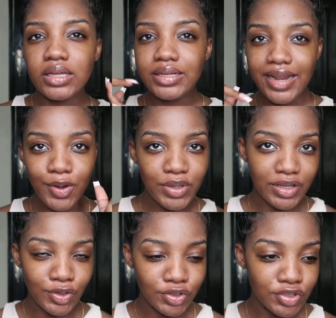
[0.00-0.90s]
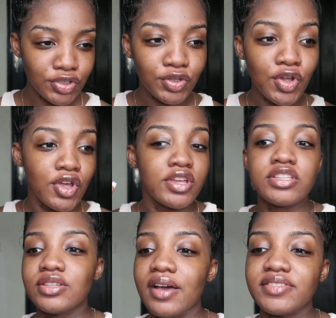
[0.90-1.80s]
Now we can continue.
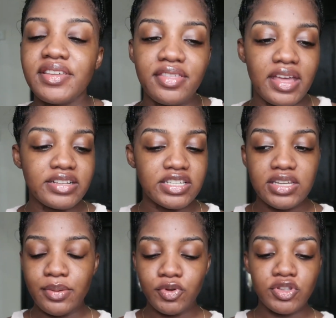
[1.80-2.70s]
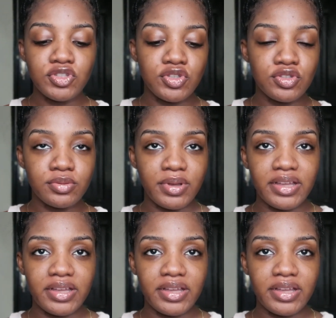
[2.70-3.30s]
So after that, I'm going to use